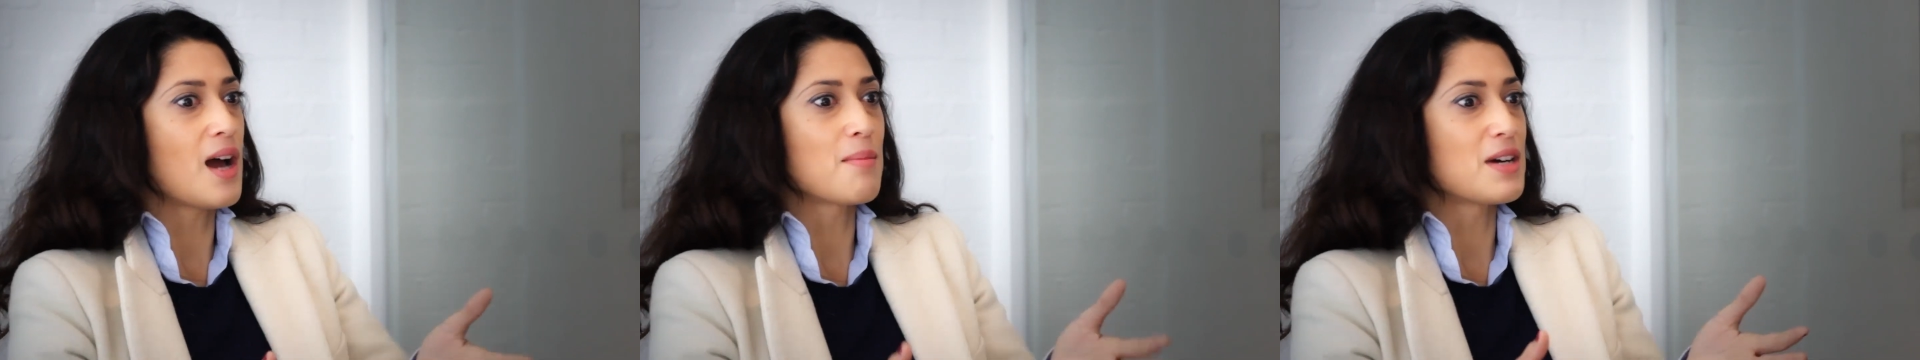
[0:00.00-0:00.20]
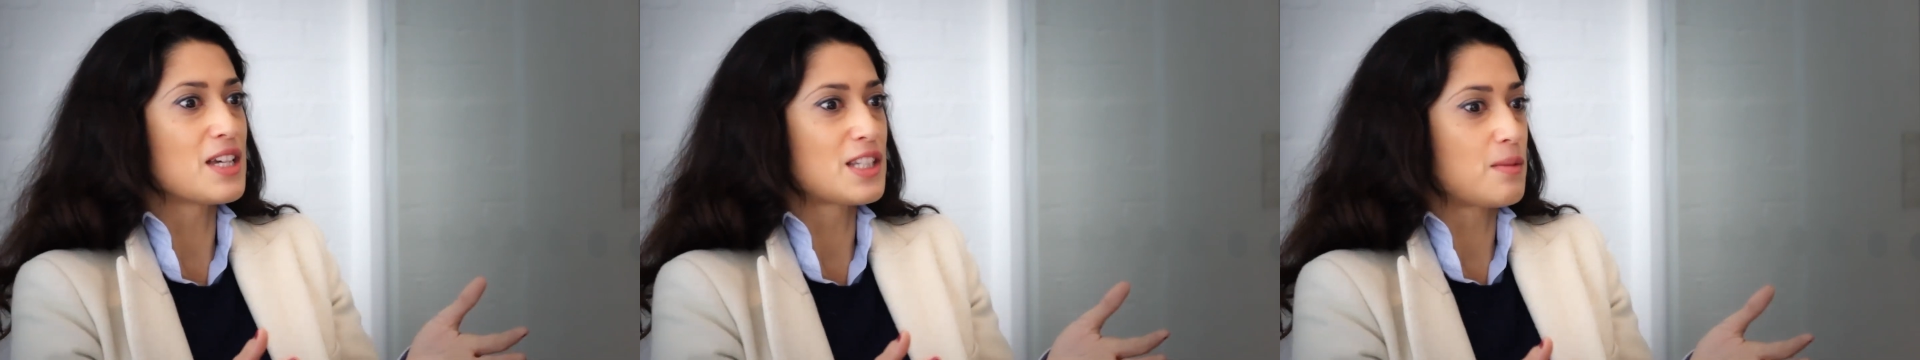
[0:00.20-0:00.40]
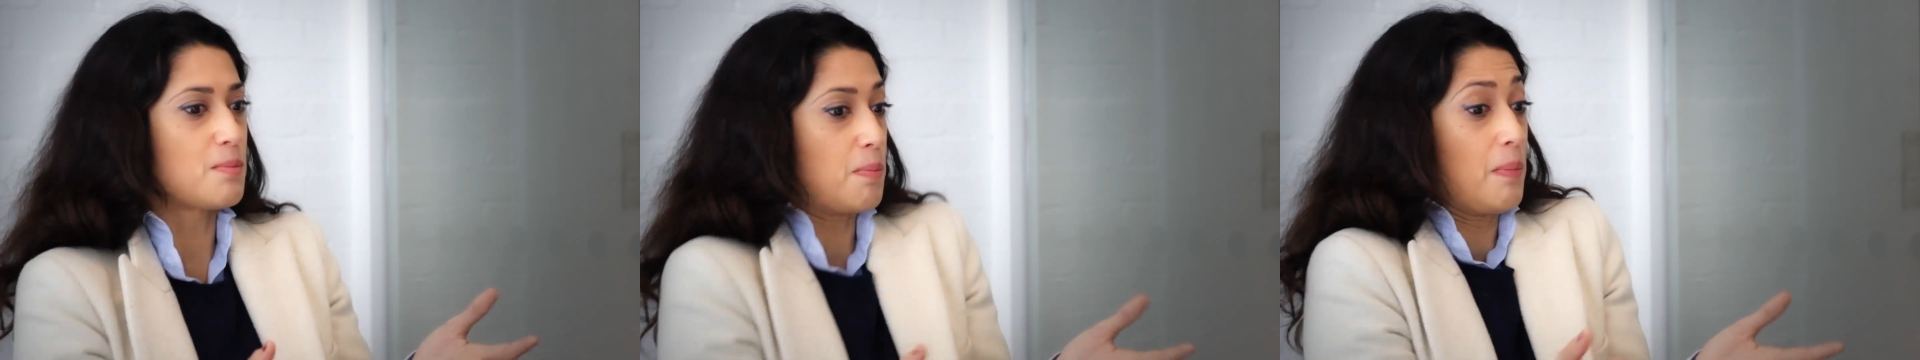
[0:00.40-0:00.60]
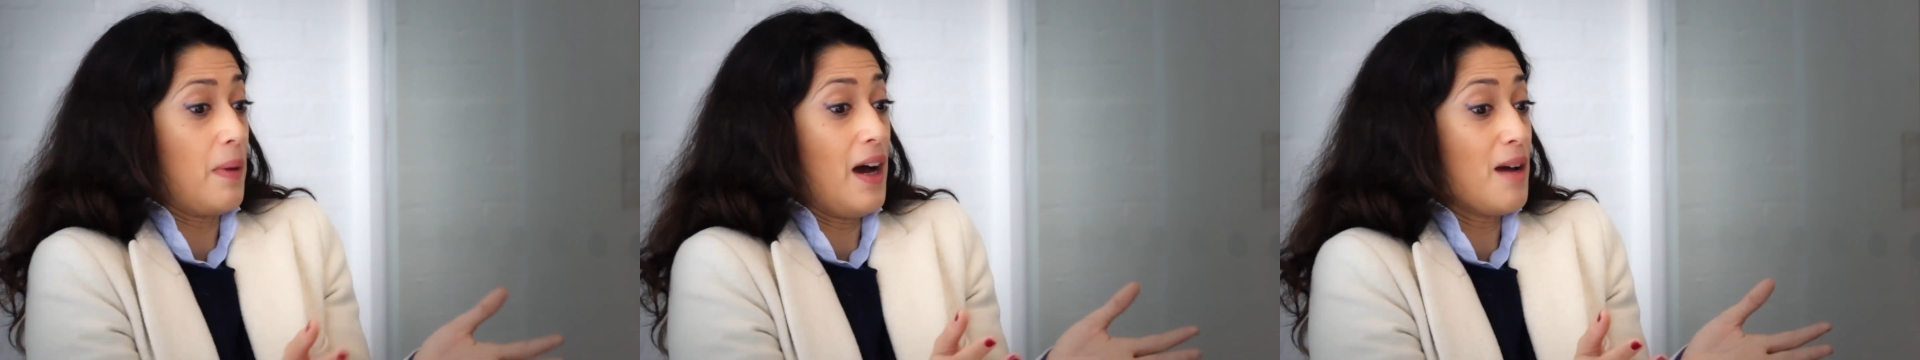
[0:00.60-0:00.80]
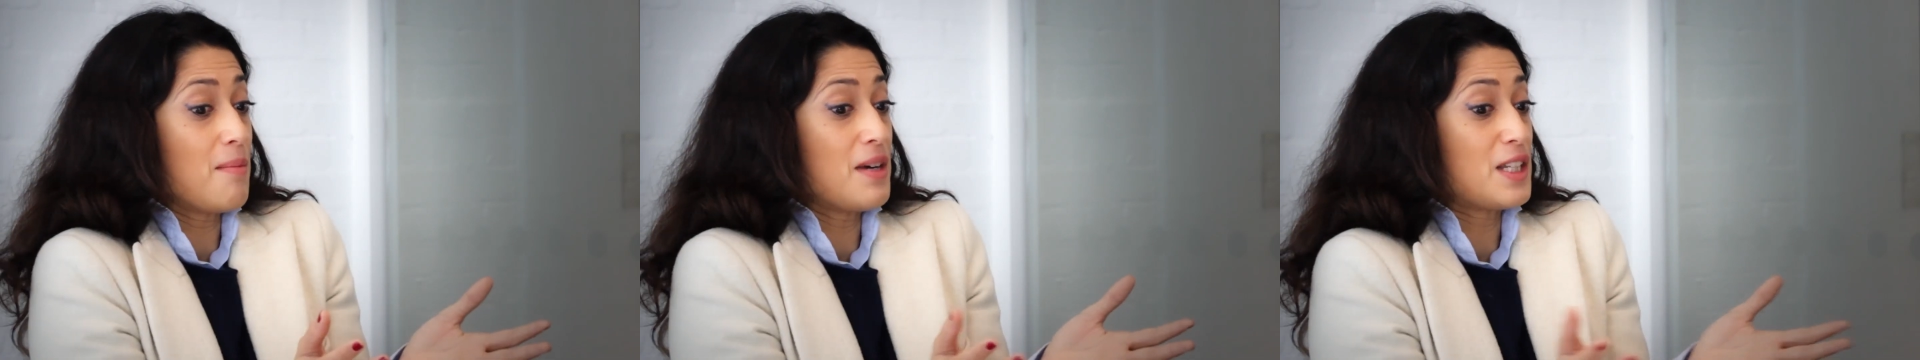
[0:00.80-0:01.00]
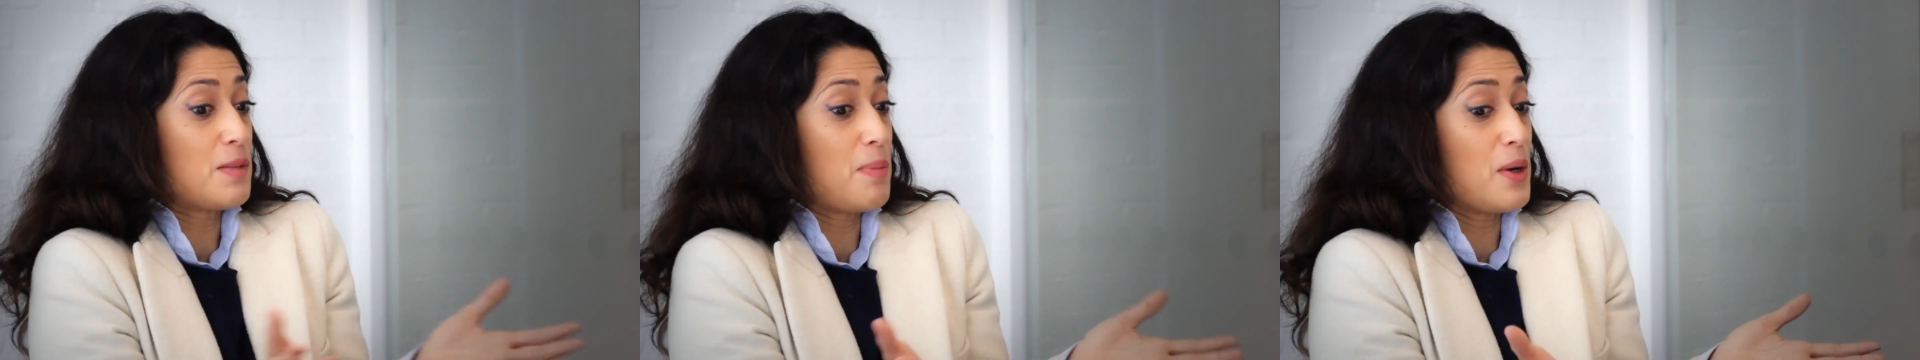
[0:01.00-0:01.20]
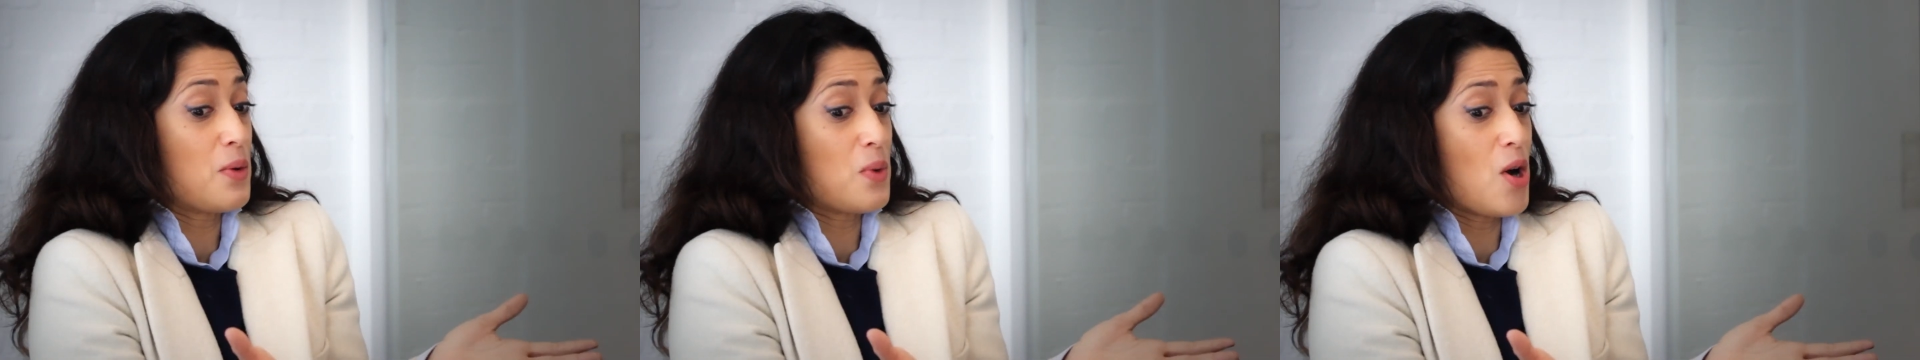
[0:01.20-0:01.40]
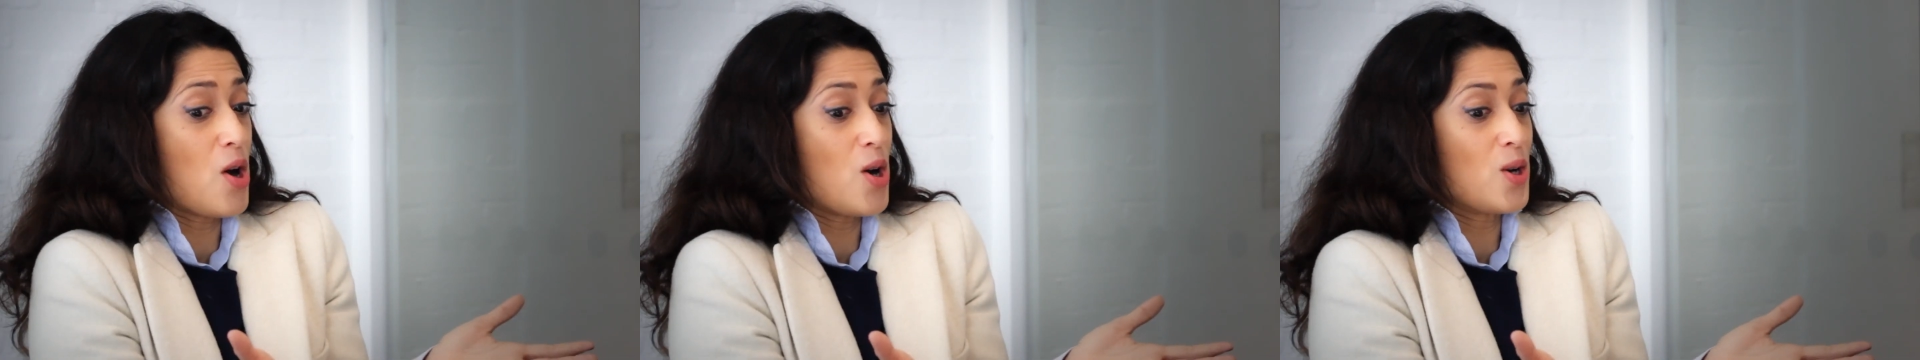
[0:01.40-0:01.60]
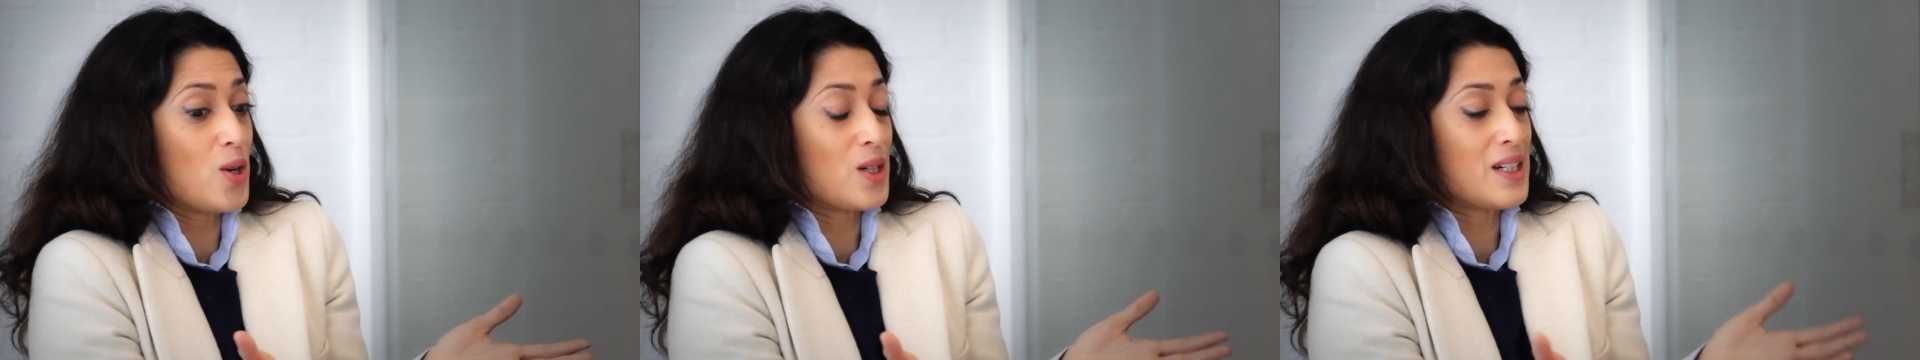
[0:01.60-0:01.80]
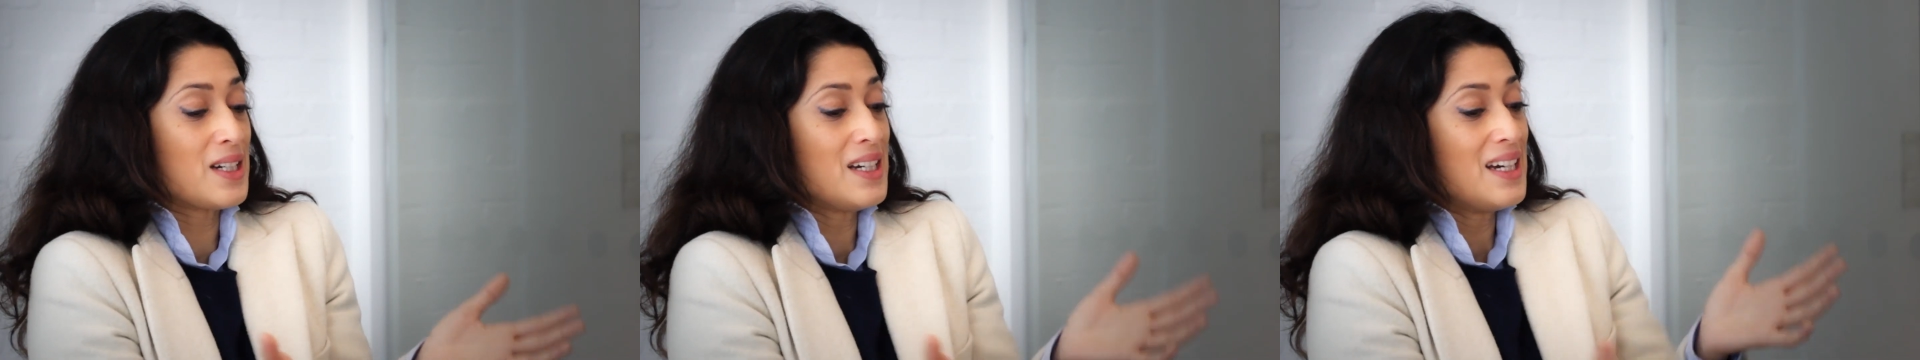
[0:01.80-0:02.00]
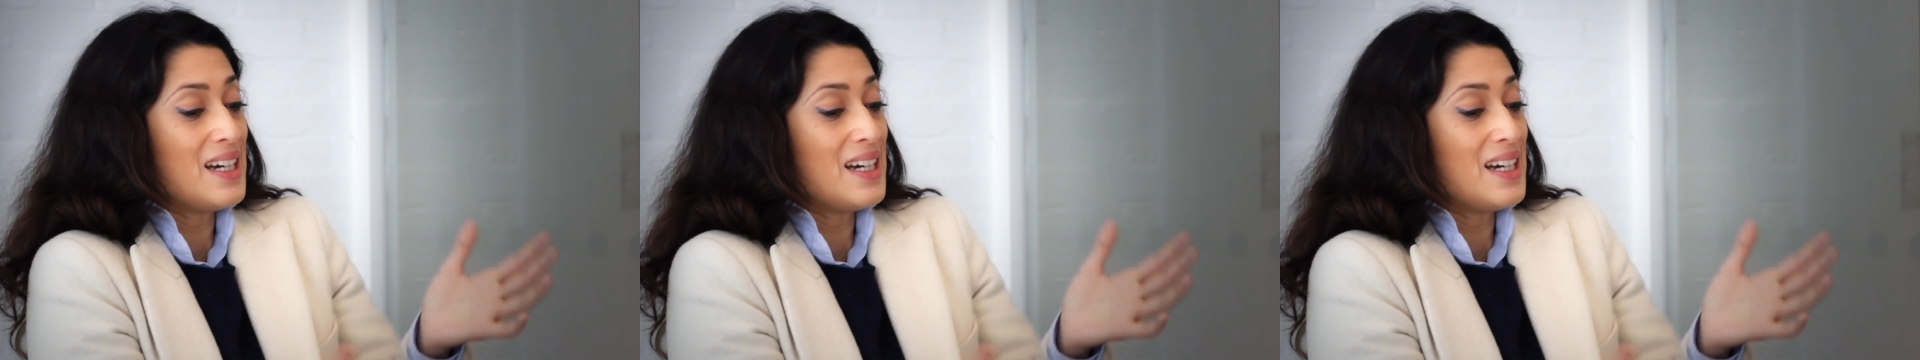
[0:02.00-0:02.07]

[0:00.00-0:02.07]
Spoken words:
I must be wrong.